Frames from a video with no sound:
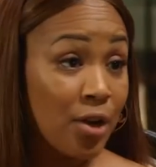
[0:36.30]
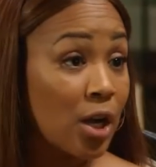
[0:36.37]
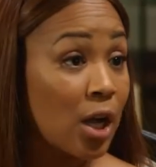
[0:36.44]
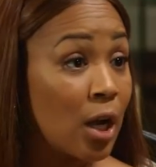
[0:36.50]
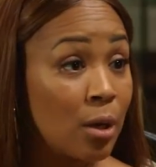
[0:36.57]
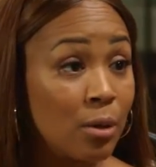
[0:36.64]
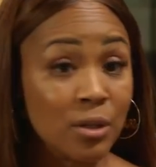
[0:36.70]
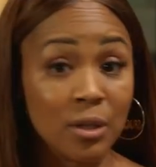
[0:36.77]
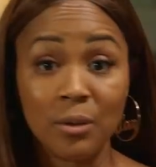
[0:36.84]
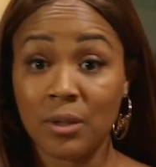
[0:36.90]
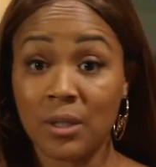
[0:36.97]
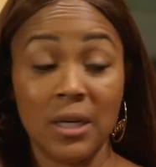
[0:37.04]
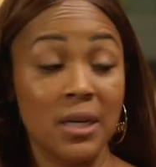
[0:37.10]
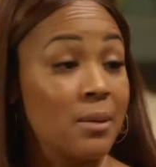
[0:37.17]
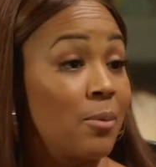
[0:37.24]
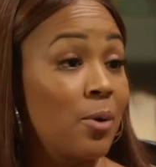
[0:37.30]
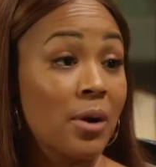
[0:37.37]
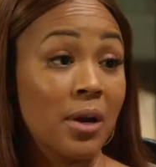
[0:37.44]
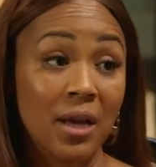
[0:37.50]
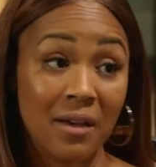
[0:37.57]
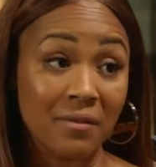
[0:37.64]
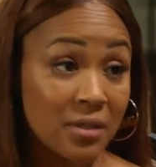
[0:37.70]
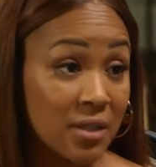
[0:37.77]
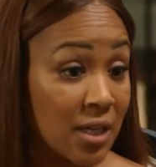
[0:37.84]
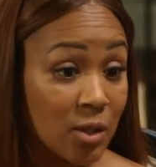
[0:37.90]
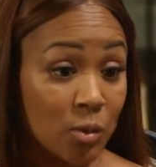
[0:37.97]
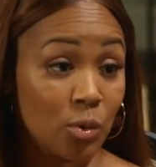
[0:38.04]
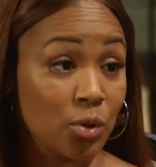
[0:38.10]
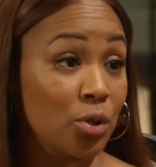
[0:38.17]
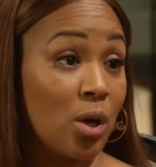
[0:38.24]
your clothes on Sunday morning, have sex
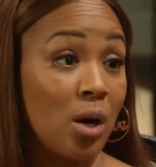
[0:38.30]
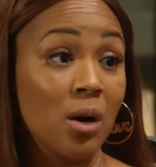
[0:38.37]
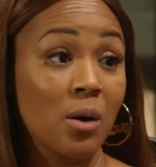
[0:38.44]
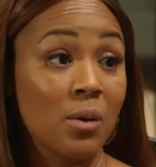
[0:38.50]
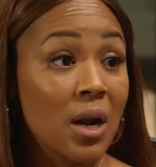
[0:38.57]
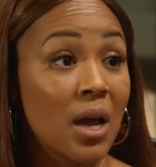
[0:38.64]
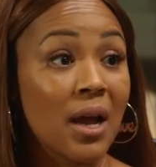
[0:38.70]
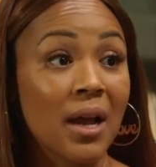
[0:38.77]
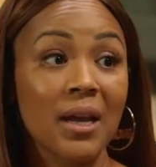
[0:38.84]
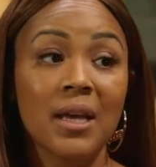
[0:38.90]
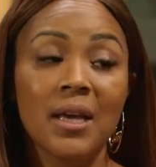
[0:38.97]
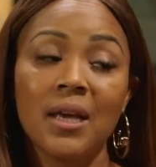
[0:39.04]
with you the whole nine.